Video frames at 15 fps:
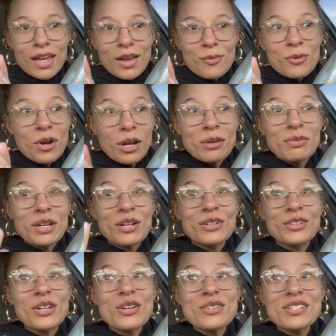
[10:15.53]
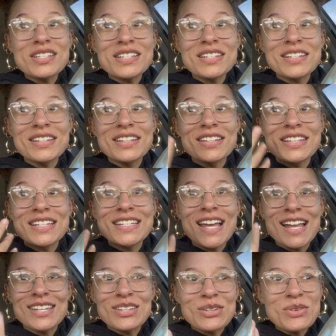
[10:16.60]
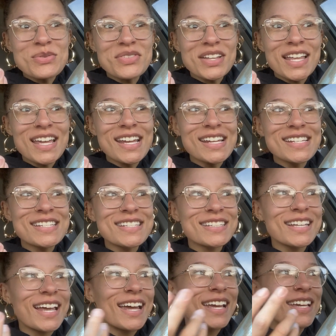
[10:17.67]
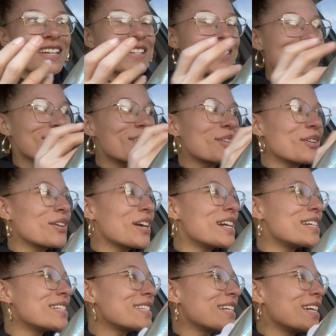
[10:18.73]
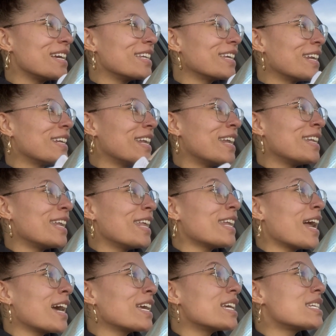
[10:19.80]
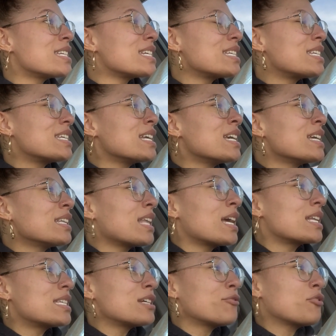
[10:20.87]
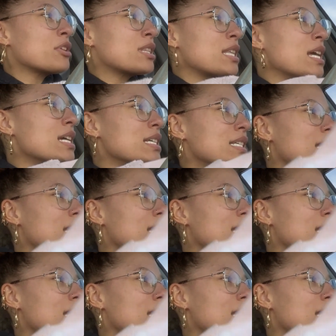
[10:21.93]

we're gonna be close to the tattoo place like it's so crazy and, and then i get to see like different things